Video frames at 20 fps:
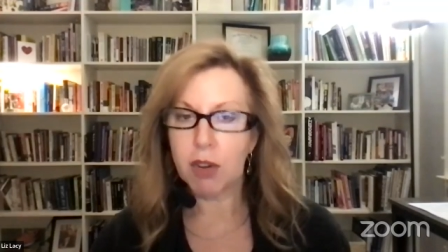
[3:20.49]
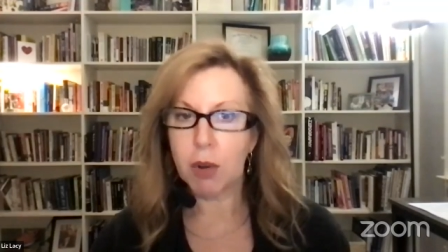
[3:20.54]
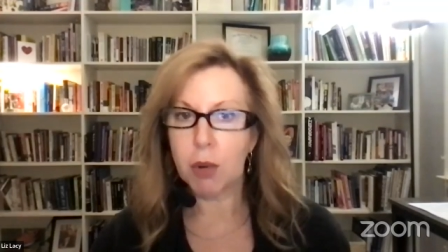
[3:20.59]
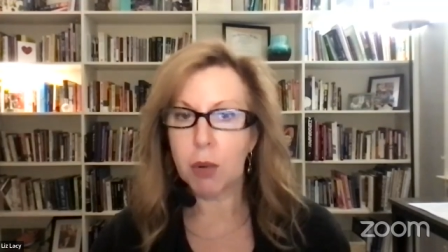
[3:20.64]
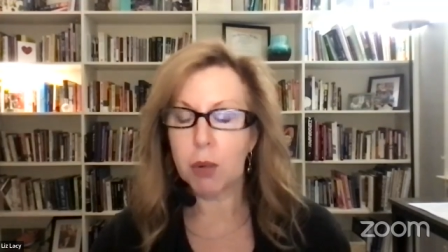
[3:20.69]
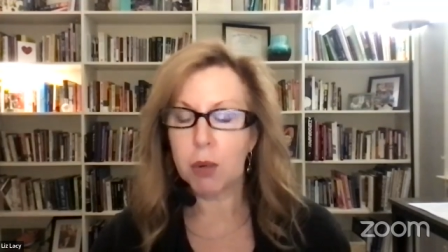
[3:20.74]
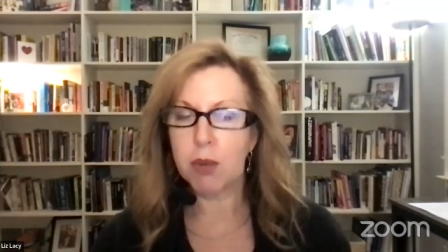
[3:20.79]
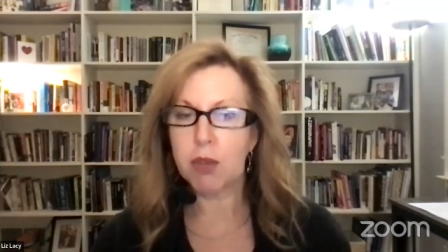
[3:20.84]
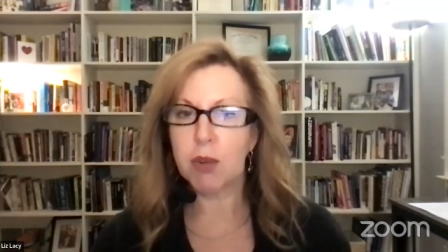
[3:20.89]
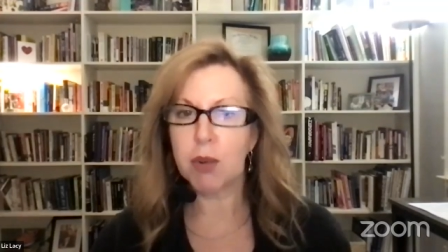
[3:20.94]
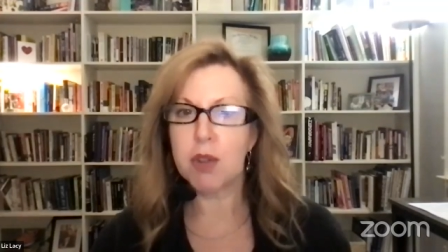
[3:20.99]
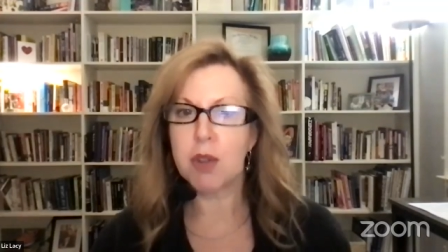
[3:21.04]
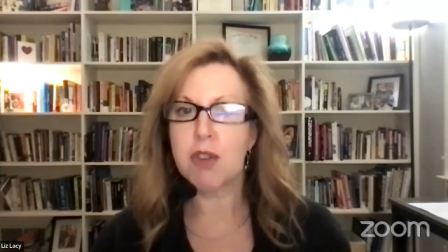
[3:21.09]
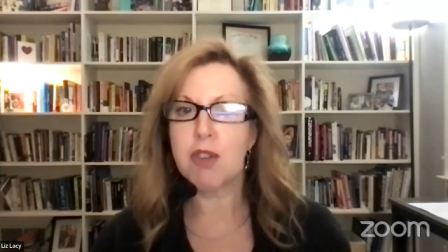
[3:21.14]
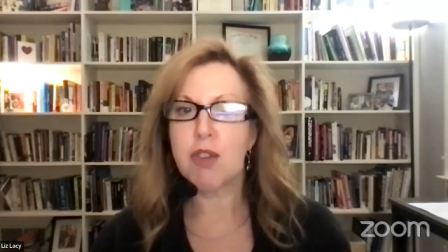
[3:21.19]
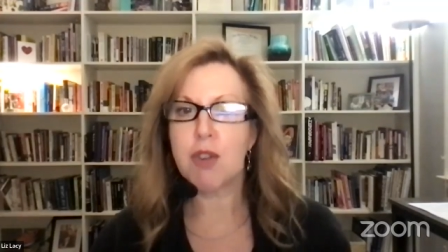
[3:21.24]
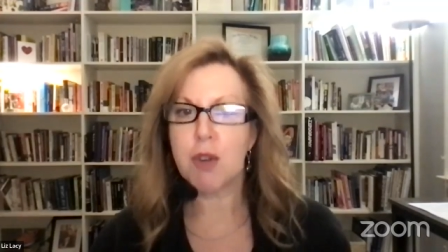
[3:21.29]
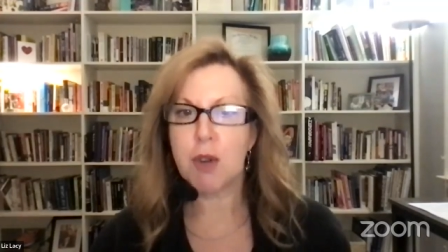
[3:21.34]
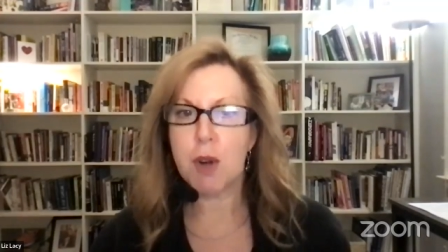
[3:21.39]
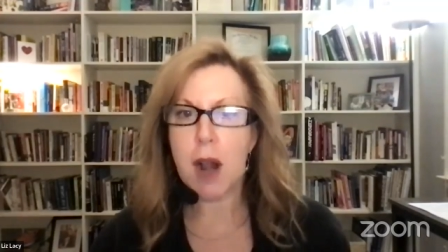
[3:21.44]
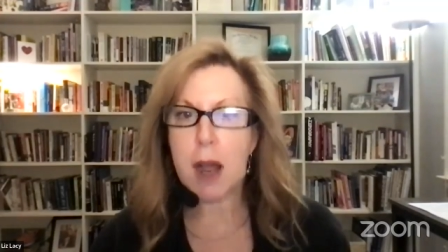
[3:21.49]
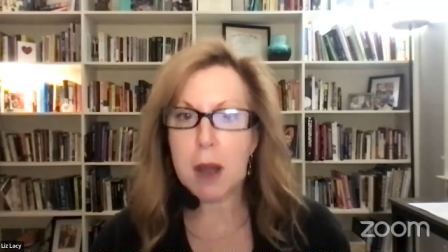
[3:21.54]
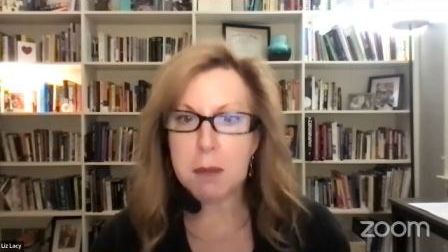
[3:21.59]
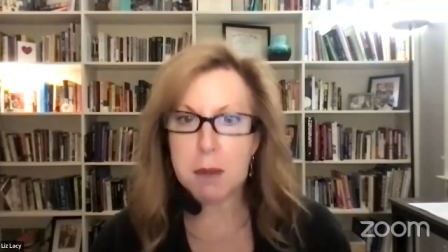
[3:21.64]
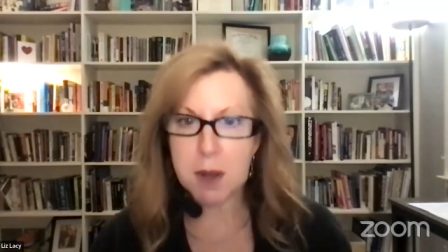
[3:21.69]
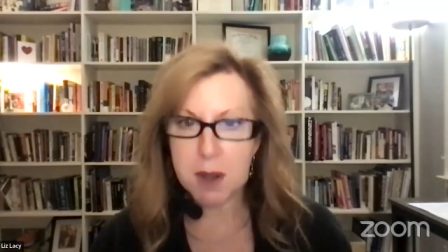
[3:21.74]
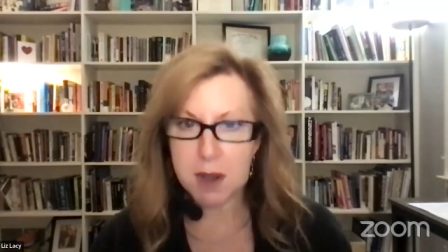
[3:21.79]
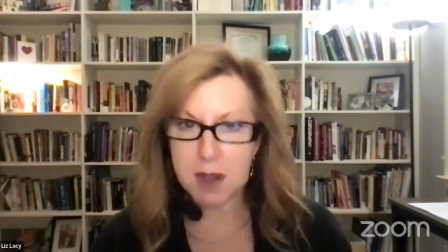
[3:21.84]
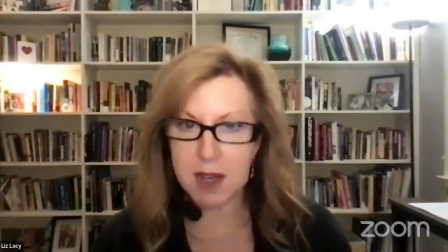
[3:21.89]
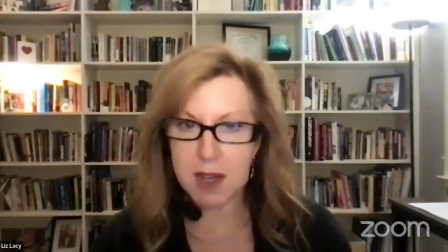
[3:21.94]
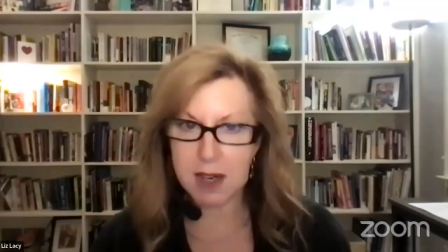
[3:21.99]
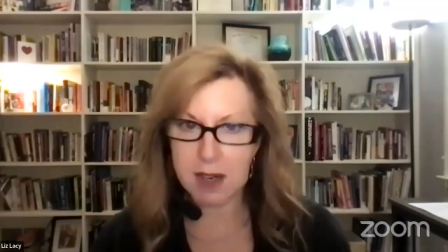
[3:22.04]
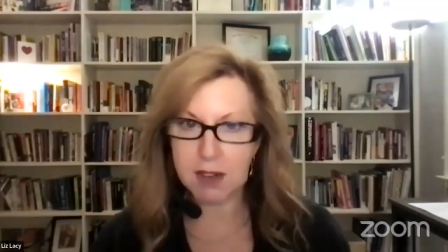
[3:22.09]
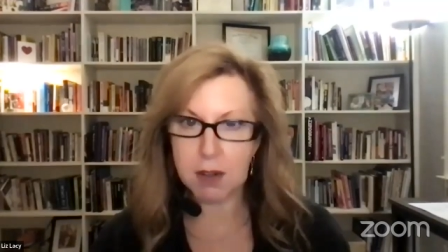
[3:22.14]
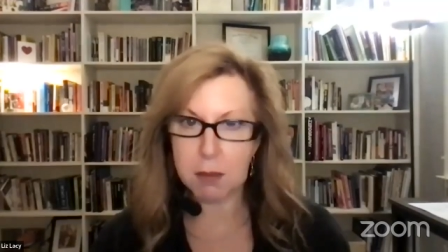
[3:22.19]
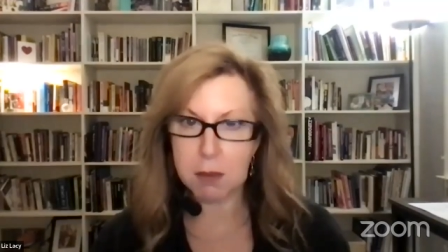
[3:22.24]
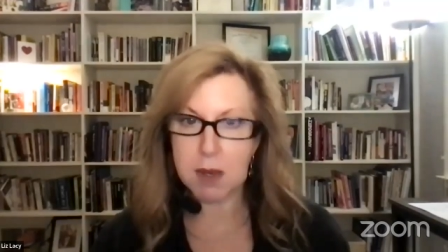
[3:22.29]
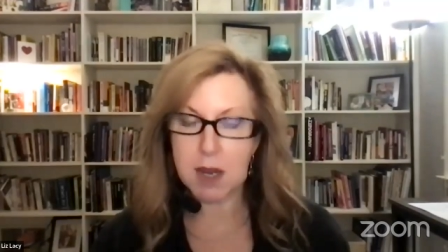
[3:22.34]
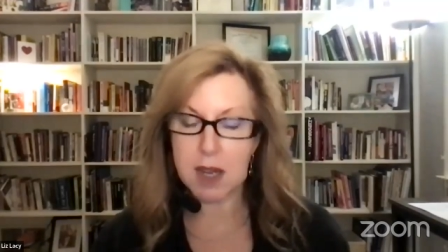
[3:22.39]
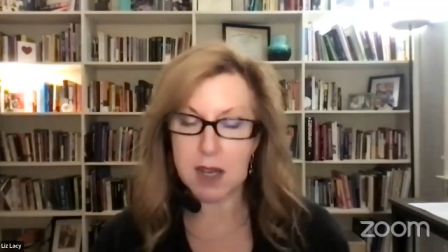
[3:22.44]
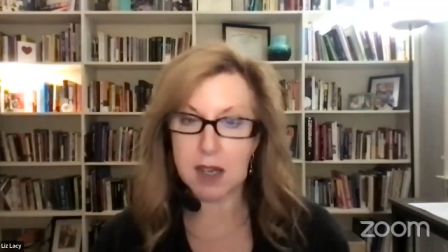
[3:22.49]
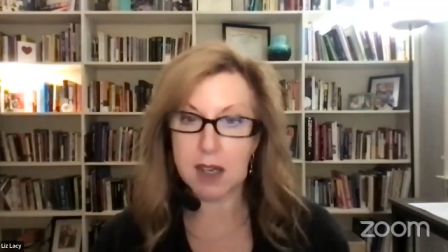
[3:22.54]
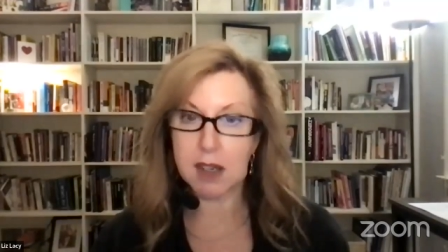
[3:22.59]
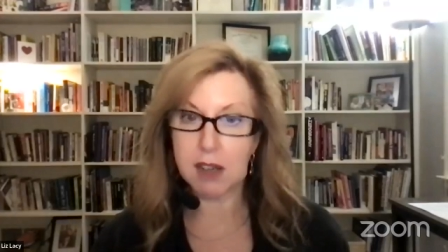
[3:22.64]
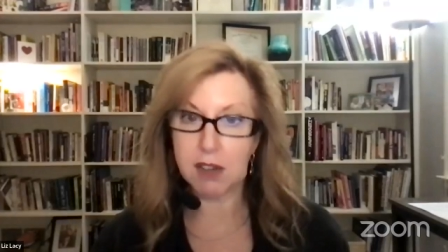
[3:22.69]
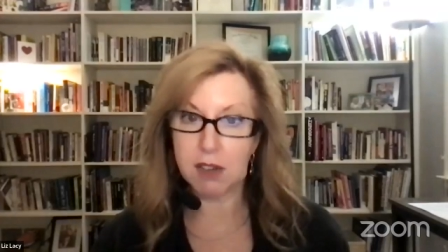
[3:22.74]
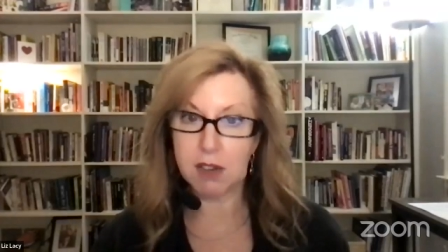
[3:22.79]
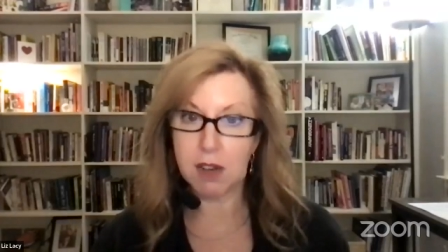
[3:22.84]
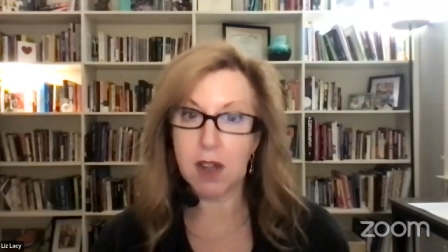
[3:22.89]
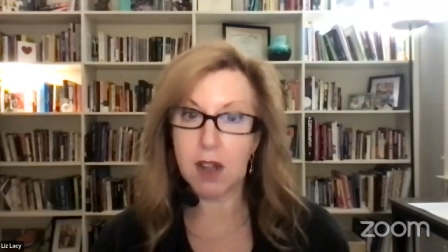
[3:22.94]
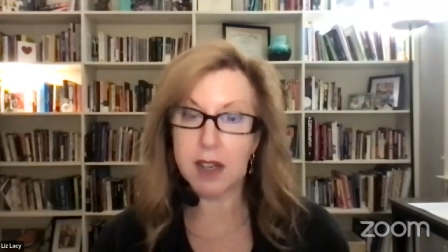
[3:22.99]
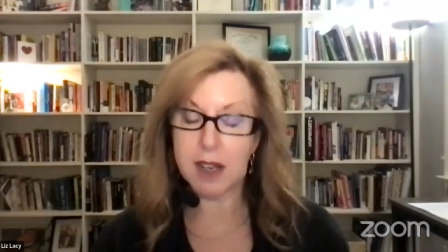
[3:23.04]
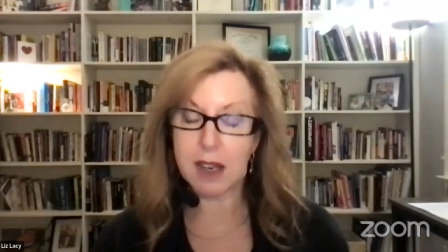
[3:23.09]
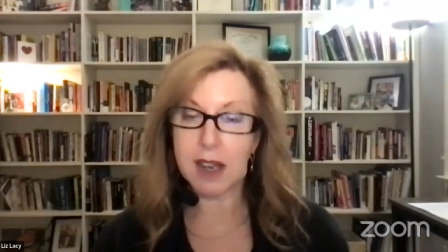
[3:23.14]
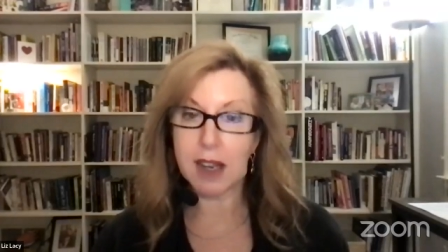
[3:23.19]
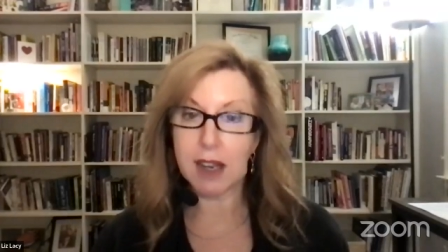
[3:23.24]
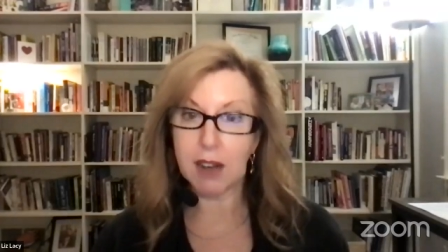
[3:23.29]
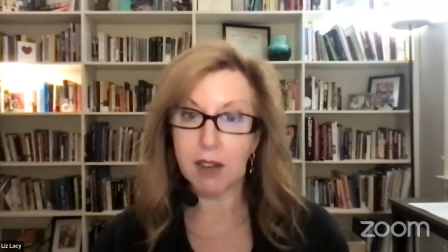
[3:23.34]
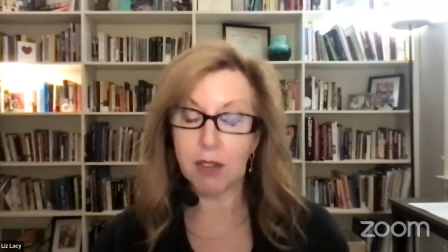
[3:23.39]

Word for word: so so the trauma that ends up getting done